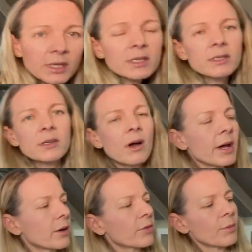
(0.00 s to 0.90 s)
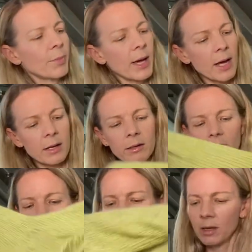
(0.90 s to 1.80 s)
design of the
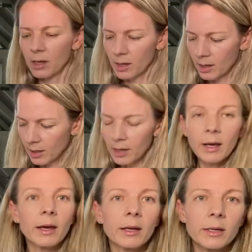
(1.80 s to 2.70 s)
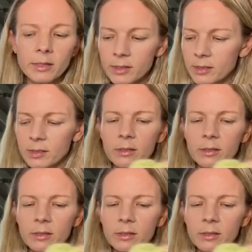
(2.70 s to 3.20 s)
pattern. And